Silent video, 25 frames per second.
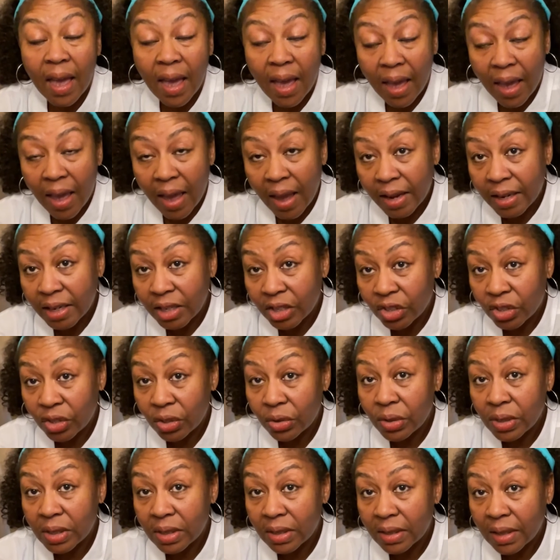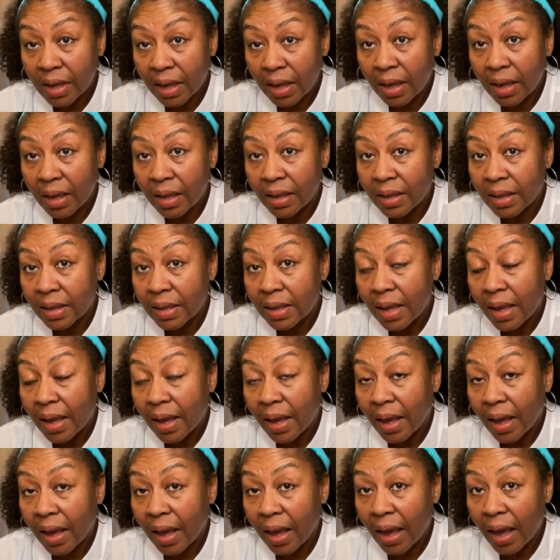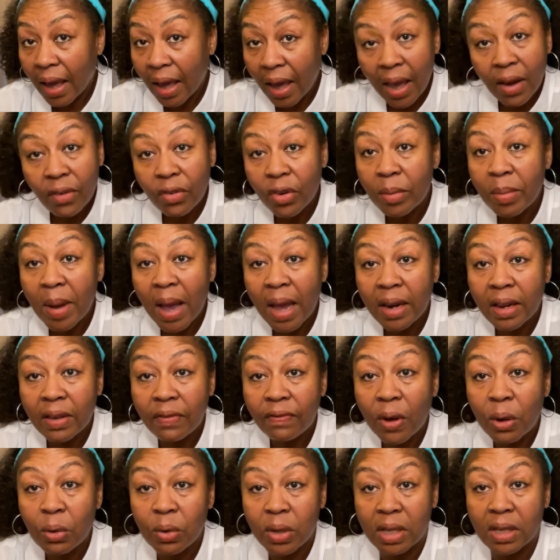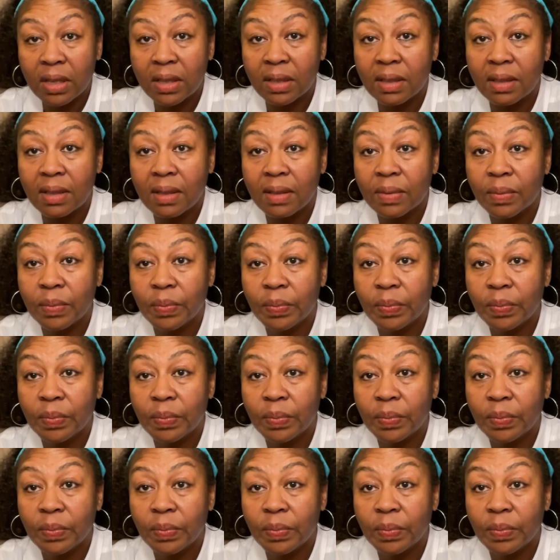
And the students say, everybody focus.